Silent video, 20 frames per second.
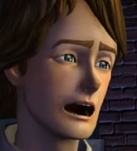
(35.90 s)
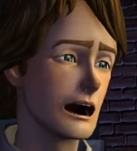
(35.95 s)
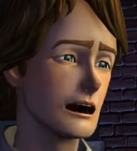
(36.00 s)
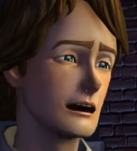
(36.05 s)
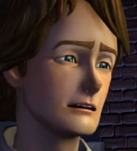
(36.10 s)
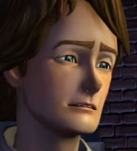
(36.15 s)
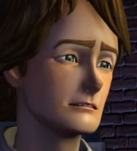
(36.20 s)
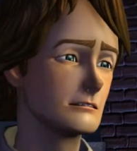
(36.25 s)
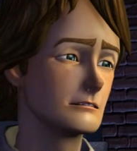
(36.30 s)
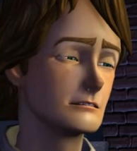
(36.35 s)

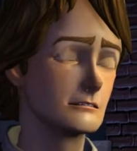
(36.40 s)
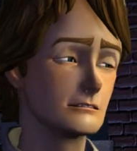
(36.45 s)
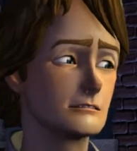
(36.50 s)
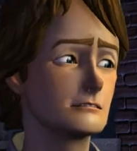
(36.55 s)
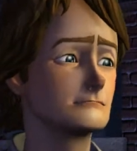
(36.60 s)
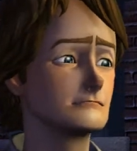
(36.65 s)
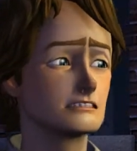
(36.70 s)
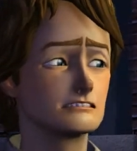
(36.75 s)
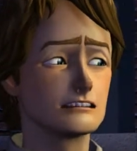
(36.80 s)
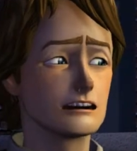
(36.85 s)
late?
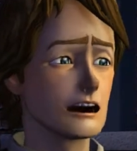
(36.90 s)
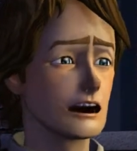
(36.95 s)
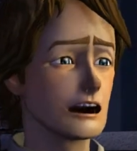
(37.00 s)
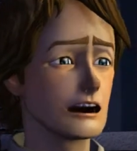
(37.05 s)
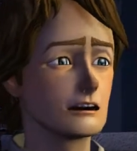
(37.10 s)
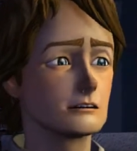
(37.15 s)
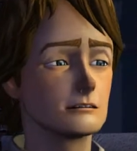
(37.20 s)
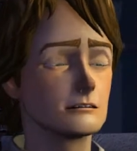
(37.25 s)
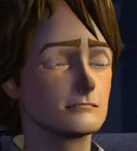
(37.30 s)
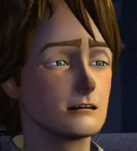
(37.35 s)
But
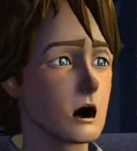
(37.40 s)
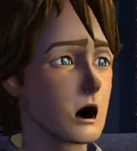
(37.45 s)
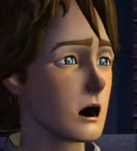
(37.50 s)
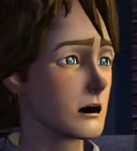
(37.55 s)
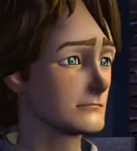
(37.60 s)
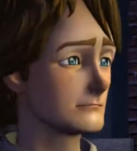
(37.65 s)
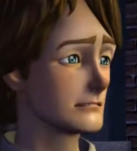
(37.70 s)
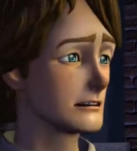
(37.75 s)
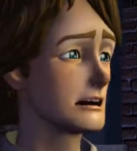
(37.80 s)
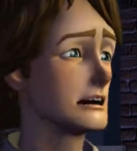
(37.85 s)
Doc's not
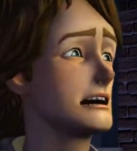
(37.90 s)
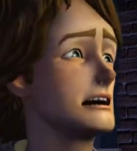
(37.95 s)
supposed to